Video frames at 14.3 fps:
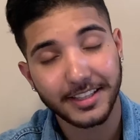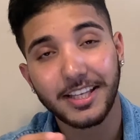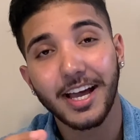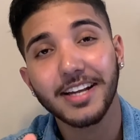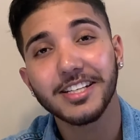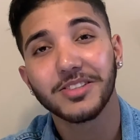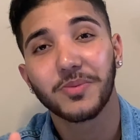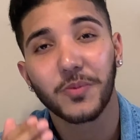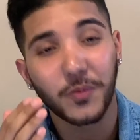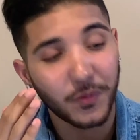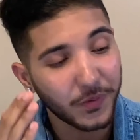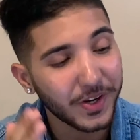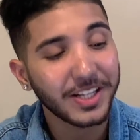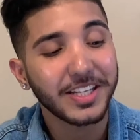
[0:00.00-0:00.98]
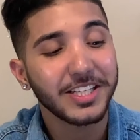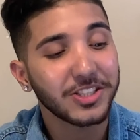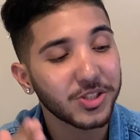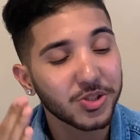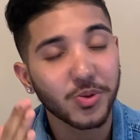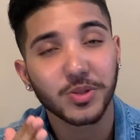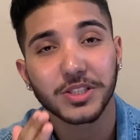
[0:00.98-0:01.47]
that is really
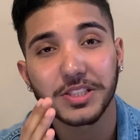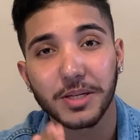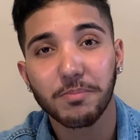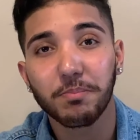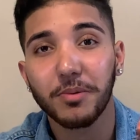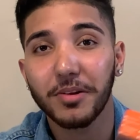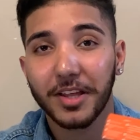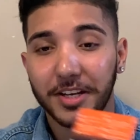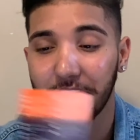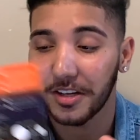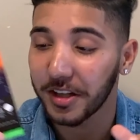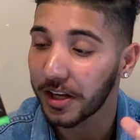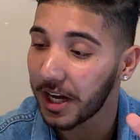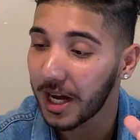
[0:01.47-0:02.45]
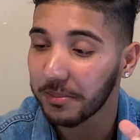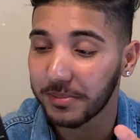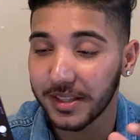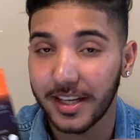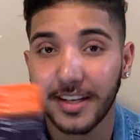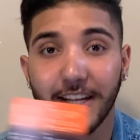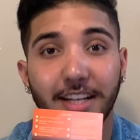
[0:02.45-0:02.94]
so simple and
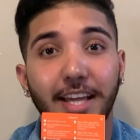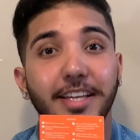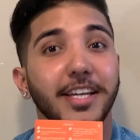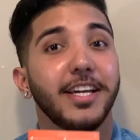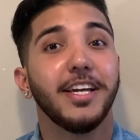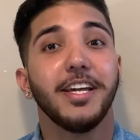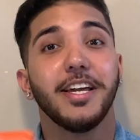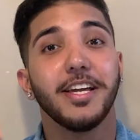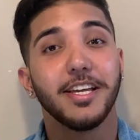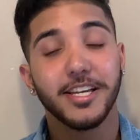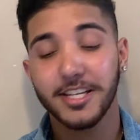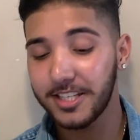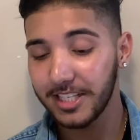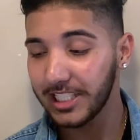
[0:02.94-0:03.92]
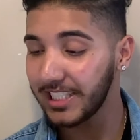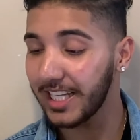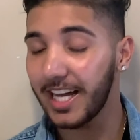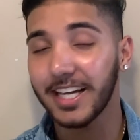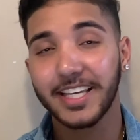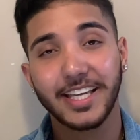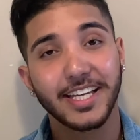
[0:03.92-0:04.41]
uncomplicated. Like, it does
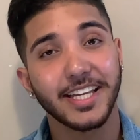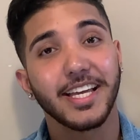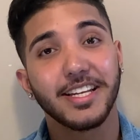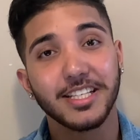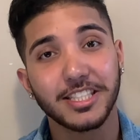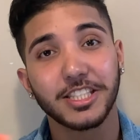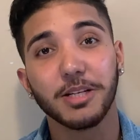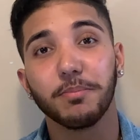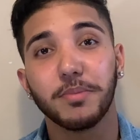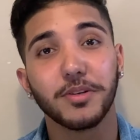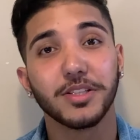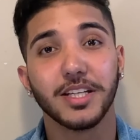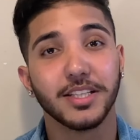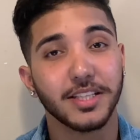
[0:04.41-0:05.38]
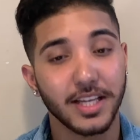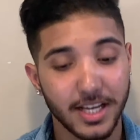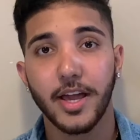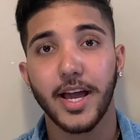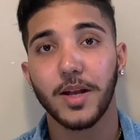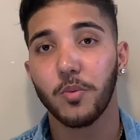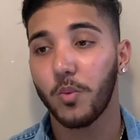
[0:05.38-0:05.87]
not get any simpler than that.
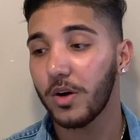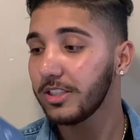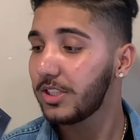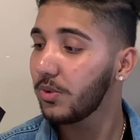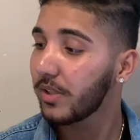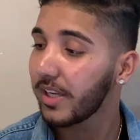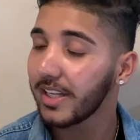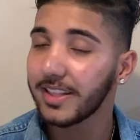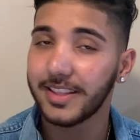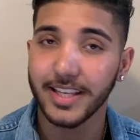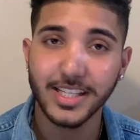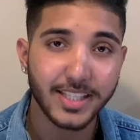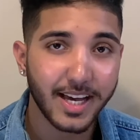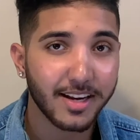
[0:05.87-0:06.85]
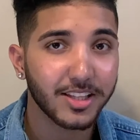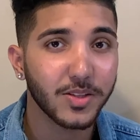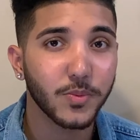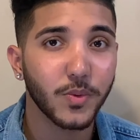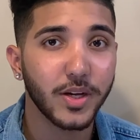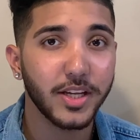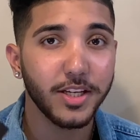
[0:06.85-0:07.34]
And once you get this out of the
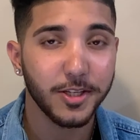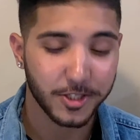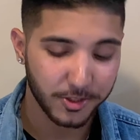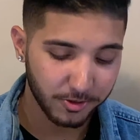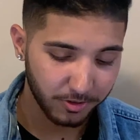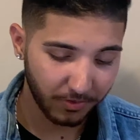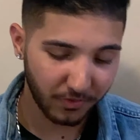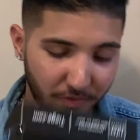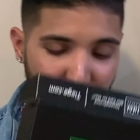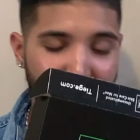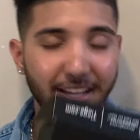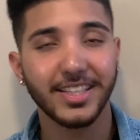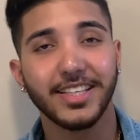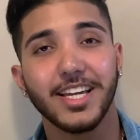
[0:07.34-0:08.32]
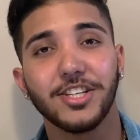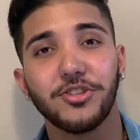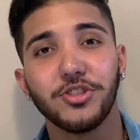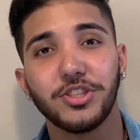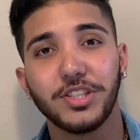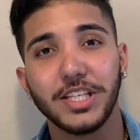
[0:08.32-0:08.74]
way, you'll finally get to see